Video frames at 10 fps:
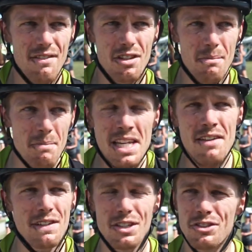to me
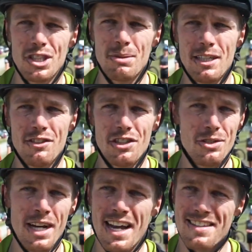it feels humid. To
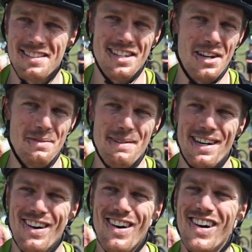you guys, it's not humid
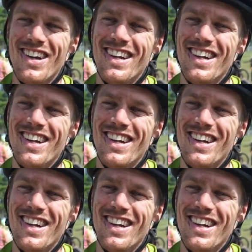at all.